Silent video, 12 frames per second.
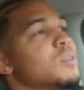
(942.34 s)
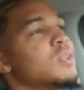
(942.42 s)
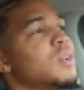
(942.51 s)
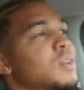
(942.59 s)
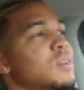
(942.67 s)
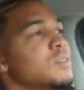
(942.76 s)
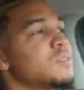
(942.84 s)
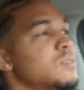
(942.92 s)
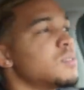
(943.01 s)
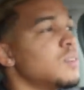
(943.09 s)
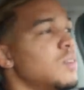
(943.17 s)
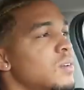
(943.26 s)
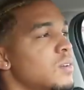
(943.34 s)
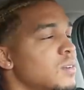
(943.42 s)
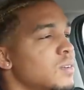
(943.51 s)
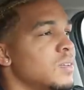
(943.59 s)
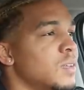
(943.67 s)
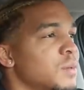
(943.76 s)
the like
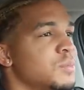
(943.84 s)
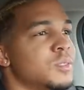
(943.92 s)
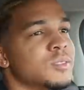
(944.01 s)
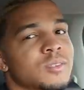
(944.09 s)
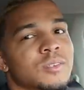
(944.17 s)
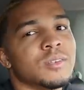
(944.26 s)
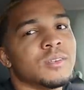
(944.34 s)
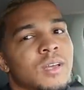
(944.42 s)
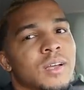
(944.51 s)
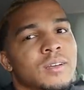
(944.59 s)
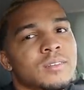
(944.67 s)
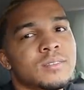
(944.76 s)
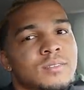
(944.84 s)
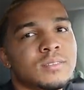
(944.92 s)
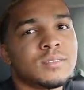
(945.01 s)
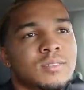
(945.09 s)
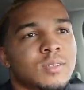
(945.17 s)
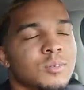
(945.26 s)
hipster, like
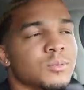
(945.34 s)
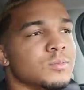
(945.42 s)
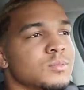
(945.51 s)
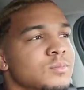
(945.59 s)
you know,